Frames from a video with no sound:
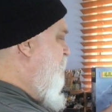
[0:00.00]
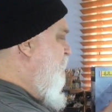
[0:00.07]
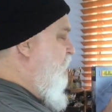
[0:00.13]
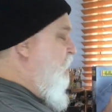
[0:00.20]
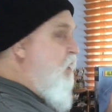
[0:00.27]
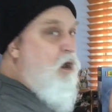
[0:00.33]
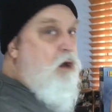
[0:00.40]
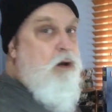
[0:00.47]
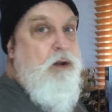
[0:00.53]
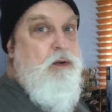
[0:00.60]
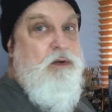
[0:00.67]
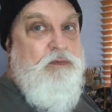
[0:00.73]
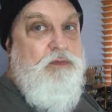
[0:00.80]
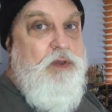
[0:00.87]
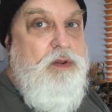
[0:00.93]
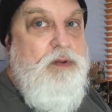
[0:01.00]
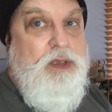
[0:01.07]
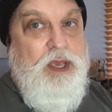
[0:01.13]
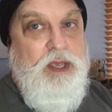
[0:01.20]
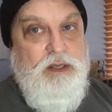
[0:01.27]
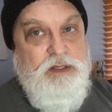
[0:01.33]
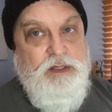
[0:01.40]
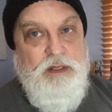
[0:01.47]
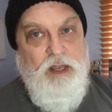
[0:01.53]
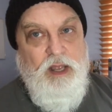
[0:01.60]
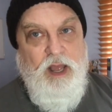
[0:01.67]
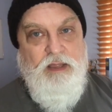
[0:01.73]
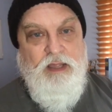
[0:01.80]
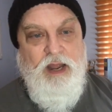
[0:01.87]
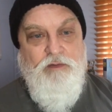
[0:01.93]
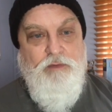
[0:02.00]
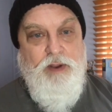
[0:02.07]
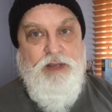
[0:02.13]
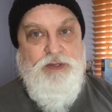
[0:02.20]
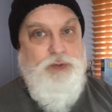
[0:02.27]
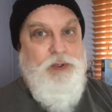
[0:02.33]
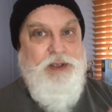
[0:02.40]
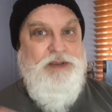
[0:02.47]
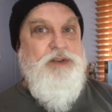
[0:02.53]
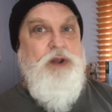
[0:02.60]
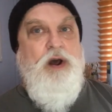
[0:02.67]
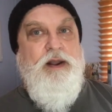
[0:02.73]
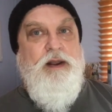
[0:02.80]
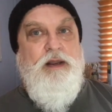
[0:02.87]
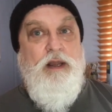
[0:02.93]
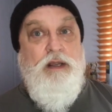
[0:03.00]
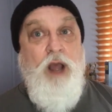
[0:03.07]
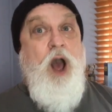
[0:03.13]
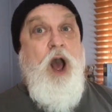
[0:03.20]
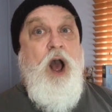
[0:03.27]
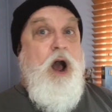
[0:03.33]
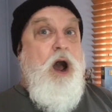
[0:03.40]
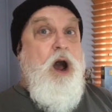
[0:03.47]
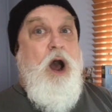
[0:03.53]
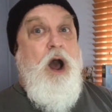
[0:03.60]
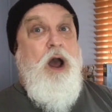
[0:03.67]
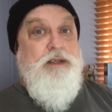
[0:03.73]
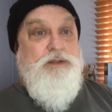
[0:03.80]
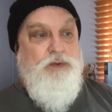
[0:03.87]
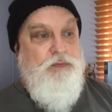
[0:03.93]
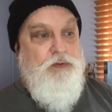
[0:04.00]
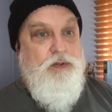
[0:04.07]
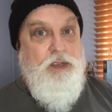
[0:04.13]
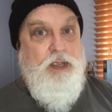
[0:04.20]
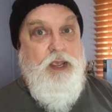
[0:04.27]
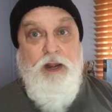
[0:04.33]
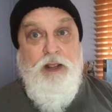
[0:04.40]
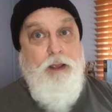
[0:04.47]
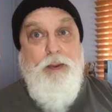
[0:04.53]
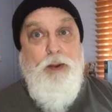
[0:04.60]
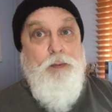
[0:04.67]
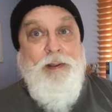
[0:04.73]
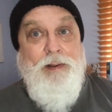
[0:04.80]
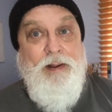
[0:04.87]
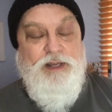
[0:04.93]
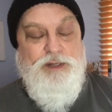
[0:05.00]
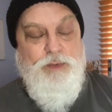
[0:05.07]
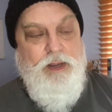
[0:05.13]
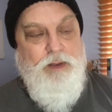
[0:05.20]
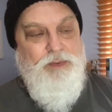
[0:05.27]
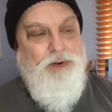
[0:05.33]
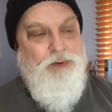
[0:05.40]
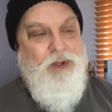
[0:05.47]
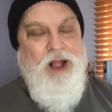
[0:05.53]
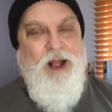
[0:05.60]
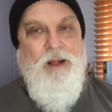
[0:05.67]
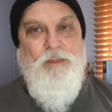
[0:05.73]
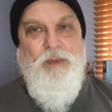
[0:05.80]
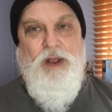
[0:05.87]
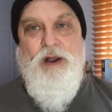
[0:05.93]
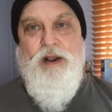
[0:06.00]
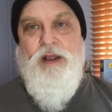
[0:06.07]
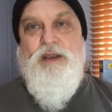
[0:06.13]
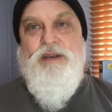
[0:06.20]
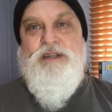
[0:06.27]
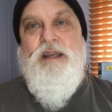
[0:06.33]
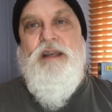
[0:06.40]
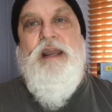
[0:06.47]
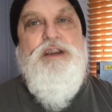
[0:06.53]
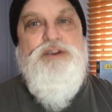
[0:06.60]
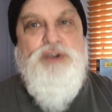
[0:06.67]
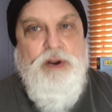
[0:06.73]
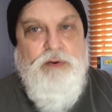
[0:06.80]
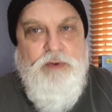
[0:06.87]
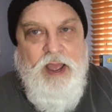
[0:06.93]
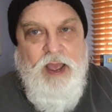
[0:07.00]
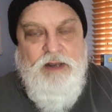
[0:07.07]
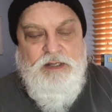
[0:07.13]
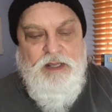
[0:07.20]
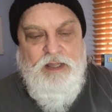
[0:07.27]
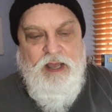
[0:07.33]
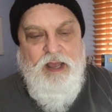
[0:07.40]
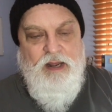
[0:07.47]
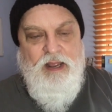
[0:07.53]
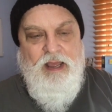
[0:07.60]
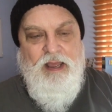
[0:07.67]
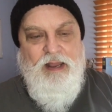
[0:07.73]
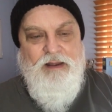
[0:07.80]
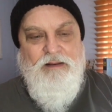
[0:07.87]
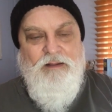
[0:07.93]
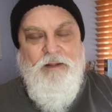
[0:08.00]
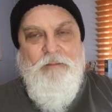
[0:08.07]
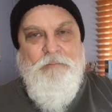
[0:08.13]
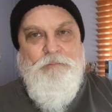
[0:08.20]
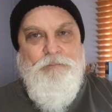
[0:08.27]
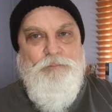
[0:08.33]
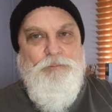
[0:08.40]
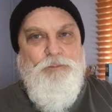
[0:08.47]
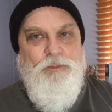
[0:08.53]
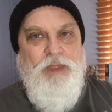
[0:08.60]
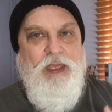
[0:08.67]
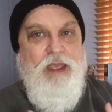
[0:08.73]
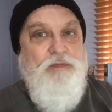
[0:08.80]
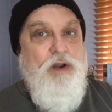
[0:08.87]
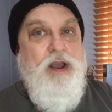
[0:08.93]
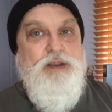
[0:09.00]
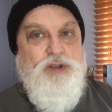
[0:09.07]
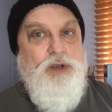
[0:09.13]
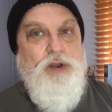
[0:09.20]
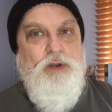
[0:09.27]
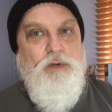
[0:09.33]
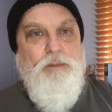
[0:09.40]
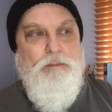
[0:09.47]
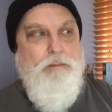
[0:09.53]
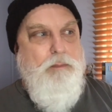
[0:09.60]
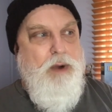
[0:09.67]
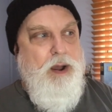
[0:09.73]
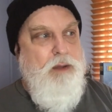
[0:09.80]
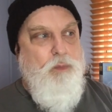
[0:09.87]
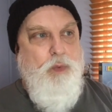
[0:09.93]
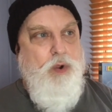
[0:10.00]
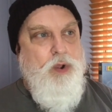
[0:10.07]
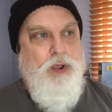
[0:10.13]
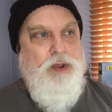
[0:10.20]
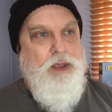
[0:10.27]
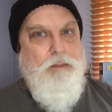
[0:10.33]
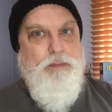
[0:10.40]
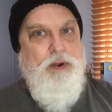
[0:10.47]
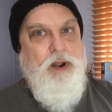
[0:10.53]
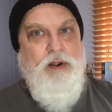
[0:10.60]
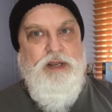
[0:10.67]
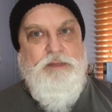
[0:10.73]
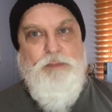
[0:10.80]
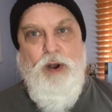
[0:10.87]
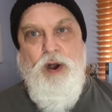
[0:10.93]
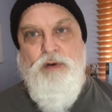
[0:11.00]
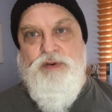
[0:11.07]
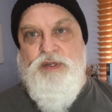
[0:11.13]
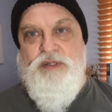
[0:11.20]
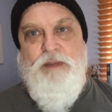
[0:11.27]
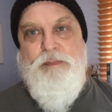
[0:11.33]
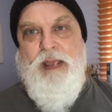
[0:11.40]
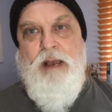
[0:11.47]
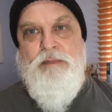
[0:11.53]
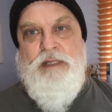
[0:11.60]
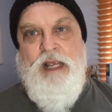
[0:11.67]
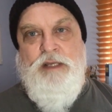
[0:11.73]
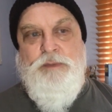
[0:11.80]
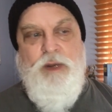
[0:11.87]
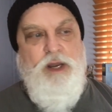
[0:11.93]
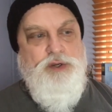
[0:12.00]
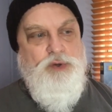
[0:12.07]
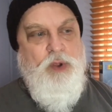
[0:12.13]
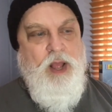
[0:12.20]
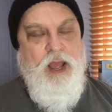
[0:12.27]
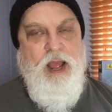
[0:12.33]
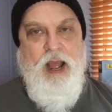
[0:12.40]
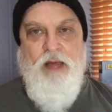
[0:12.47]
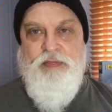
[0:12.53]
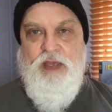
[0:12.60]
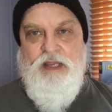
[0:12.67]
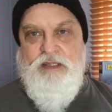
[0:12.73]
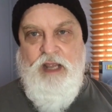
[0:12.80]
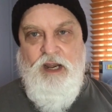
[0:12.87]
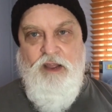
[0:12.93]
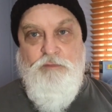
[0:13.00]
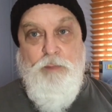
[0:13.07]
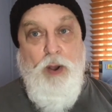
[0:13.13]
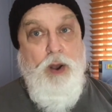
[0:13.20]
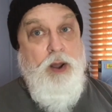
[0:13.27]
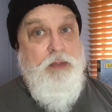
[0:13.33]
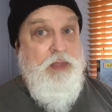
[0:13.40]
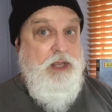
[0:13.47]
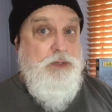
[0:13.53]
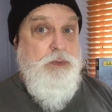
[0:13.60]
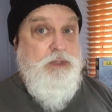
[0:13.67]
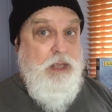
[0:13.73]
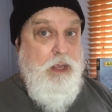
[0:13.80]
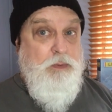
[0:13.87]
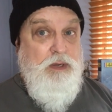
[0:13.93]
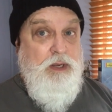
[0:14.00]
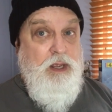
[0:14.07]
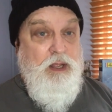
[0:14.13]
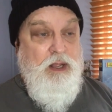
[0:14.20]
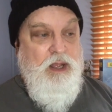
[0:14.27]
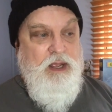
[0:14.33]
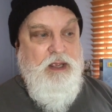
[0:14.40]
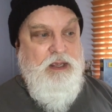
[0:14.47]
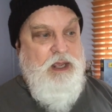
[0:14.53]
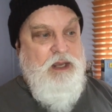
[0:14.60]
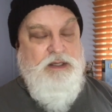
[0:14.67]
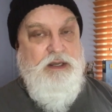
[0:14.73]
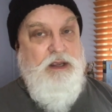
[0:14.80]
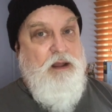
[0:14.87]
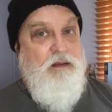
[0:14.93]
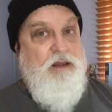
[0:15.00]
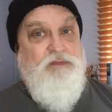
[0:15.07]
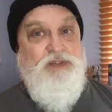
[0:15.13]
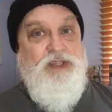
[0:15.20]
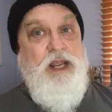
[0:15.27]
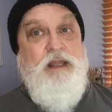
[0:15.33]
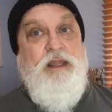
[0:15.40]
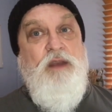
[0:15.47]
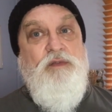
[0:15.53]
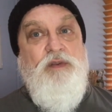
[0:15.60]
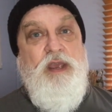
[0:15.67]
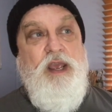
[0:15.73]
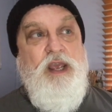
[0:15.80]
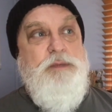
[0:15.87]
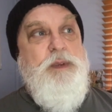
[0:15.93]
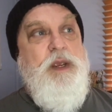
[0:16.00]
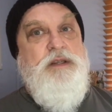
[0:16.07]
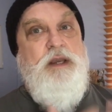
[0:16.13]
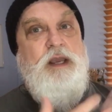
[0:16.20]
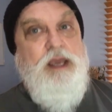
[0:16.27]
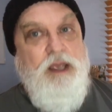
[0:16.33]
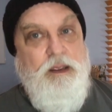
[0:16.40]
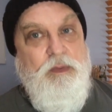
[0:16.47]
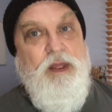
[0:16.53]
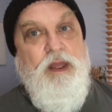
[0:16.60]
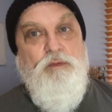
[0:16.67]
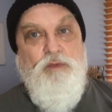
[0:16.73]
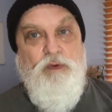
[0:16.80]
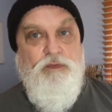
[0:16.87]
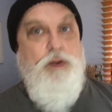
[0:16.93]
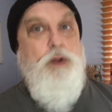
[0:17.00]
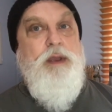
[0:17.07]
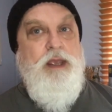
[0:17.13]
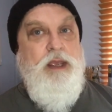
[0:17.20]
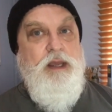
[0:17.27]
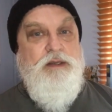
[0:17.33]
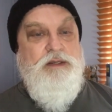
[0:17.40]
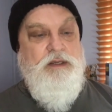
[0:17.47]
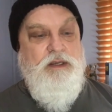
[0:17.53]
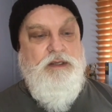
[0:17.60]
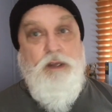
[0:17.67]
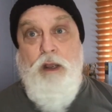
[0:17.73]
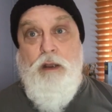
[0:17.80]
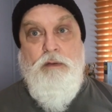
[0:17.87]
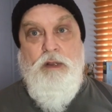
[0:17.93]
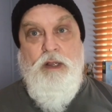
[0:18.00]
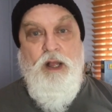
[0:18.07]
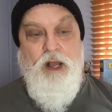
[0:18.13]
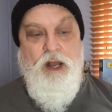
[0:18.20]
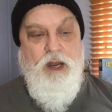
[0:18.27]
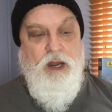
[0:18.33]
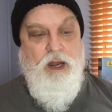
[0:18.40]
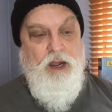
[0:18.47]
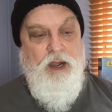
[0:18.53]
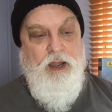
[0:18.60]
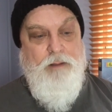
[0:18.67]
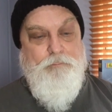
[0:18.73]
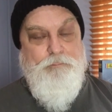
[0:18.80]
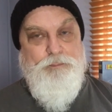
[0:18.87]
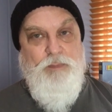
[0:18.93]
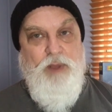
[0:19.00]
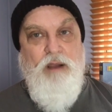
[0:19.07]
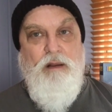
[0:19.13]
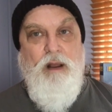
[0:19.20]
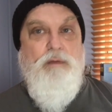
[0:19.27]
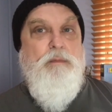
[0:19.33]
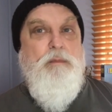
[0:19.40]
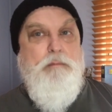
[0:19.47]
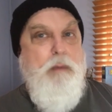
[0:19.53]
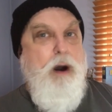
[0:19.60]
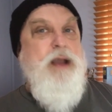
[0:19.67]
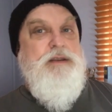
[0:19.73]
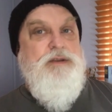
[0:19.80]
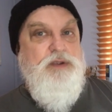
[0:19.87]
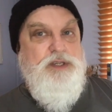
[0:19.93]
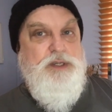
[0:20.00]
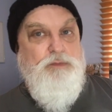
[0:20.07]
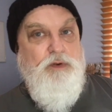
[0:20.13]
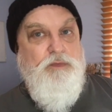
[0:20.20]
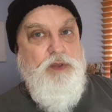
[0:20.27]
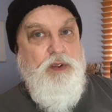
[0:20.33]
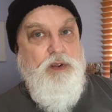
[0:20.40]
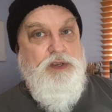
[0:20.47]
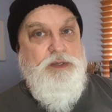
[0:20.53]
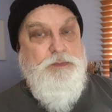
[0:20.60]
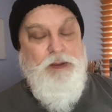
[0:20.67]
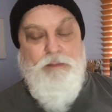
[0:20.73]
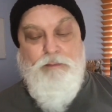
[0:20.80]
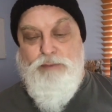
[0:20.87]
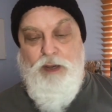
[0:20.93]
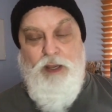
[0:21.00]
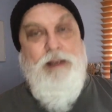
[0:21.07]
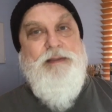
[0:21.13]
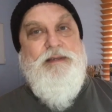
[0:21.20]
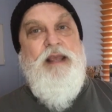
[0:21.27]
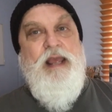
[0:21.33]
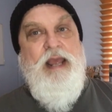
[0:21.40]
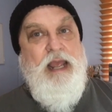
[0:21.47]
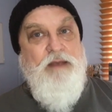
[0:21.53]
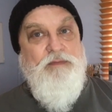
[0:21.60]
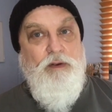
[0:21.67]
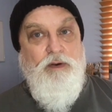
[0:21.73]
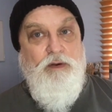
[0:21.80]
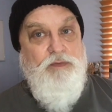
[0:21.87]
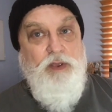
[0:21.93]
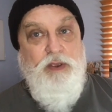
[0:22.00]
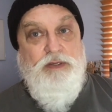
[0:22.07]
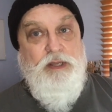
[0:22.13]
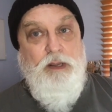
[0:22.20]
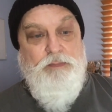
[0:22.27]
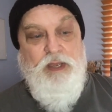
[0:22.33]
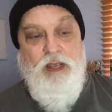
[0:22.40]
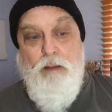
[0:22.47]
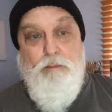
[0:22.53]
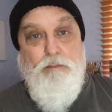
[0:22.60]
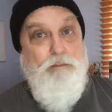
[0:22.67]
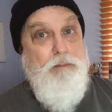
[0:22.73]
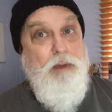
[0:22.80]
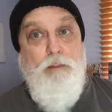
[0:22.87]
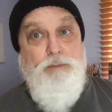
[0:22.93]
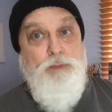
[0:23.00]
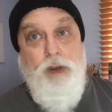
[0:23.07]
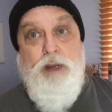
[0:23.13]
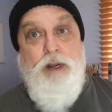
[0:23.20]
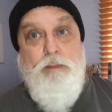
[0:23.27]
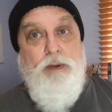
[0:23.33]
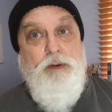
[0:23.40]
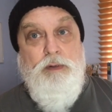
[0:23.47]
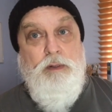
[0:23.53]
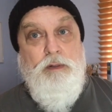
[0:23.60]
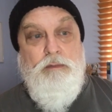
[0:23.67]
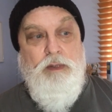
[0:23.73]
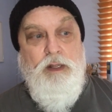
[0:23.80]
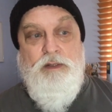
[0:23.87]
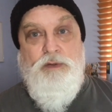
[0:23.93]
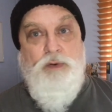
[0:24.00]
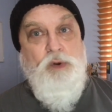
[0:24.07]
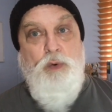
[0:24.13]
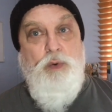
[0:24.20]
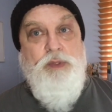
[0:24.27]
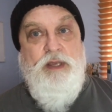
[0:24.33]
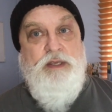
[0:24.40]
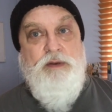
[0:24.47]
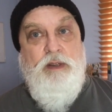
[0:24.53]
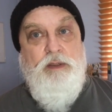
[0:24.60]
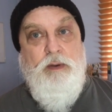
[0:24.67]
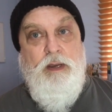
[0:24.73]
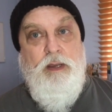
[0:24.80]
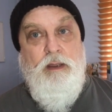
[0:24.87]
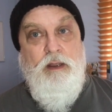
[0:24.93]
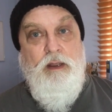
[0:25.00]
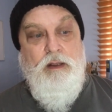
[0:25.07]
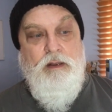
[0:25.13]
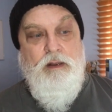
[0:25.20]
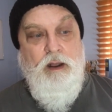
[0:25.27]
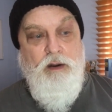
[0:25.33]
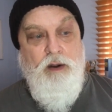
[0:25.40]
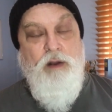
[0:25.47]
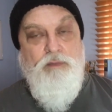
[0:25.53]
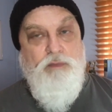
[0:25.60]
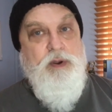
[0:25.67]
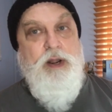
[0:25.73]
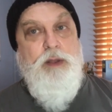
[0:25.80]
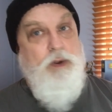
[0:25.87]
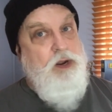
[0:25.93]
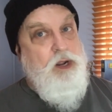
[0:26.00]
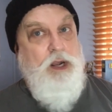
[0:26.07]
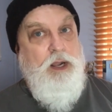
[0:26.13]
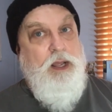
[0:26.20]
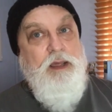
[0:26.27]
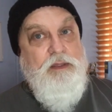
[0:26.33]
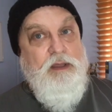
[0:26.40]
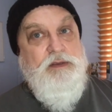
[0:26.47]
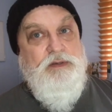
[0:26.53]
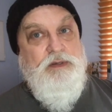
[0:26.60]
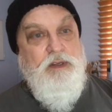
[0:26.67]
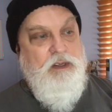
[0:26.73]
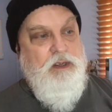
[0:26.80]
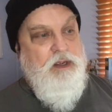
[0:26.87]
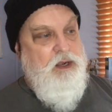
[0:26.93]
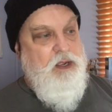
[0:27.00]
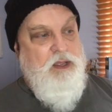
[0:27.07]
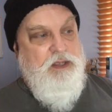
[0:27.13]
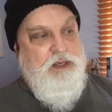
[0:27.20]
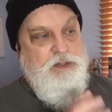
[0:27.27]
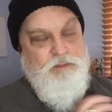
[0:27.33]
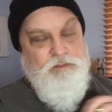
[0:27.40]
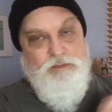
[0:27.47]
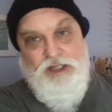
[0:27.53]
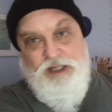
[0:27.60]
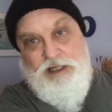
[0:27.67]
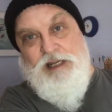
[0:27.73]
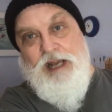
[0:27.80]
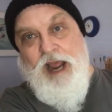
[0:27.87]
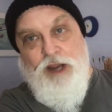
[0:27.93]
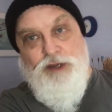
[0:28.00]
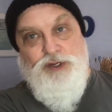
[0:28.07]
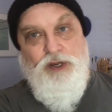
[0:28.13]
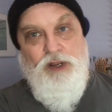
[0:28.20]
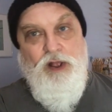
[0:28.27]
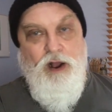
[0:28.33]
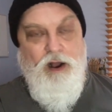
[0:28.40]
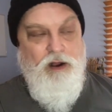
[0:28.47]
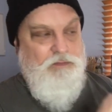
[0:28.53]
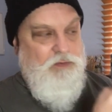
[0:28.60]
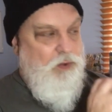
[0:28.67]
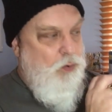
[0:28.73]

I know I review kits and then everyone gets all excited and goes, oh, he's reviewed the kit, are you building it next week? Well, I kind of used to knee-jerk react to that, and if I do, my work in progress pile just becomes exponential and things get left behind. That's what's happened here. Kits have sat there for years because I keep reviewing kits. So I might do some reviews, but please, if I review something, I'm not going to build it until all these are out the way. I really want to clear this stash of